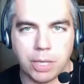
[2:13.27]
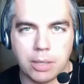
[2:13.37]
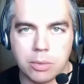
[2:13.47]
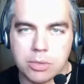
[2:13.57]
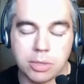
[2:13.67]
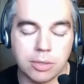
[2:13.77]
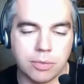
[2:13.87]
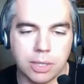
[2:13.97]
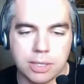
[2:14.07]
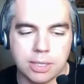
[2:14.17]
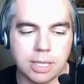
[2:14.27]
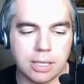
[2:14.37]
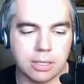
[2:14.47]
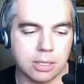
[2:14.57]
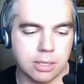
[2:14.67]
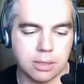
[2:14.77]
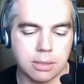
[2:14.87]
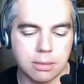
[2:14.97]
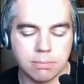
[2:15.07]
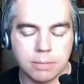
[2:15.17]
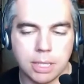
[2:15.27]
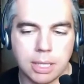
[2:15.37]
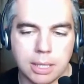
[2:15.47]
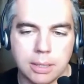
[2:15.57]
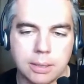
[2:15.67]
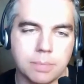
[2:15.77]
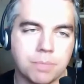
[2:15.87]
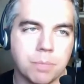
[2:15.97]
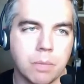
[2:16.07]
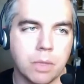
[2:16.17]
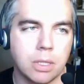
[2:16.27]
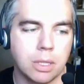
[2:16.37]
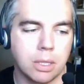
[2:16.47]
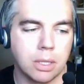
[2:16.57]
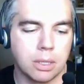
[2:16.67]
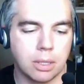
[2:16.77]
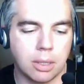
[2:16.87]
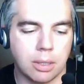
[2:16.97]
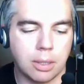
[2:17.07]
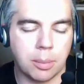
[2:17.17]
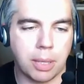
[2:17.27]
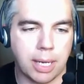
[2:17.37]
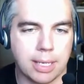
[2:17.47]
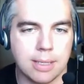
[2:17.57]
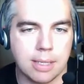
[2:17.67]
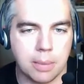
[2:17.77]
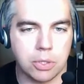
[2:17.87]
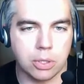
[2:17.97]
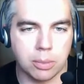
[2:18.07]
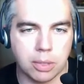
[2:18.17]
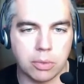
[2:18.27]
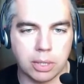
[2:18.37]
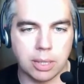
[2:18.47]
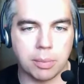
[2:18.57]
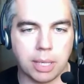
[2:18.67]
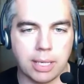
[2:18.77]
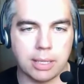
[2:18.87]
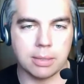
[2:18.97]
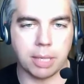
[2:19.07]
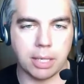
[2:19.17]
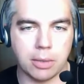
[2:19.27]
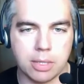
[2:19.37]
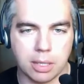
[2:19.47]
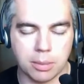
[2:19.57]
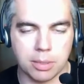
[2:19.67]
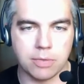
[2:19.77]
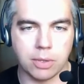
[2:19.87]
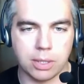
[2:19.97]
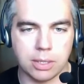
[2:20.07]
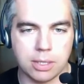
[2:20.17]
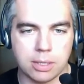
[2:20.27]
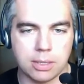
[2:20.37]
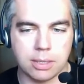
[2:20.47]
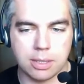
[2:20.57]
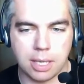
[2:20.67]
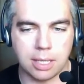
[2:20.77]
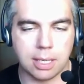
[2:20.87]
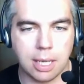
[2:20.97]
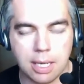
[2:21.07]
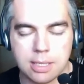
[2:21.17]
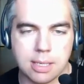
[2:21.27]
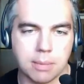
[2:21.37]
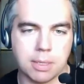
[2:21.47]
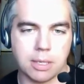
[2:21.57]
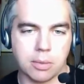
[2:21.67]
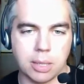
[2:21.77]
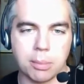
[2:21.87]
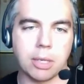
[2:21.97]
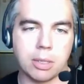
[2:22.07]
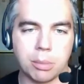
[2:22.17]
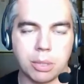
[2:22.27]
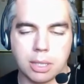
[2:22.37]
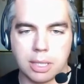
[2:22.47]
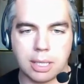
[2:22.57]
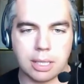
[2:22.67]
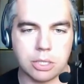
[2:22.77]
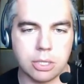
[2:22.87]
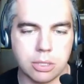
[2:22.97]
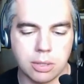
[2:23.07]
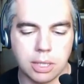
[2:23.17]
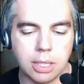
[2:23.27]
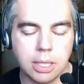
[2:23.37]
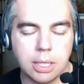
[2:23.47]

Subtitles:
And it was really fun to not just uh, apply it conceptually, but really apply it to my own startup. It's fun to take a concept that you read about in a book and then actually do it.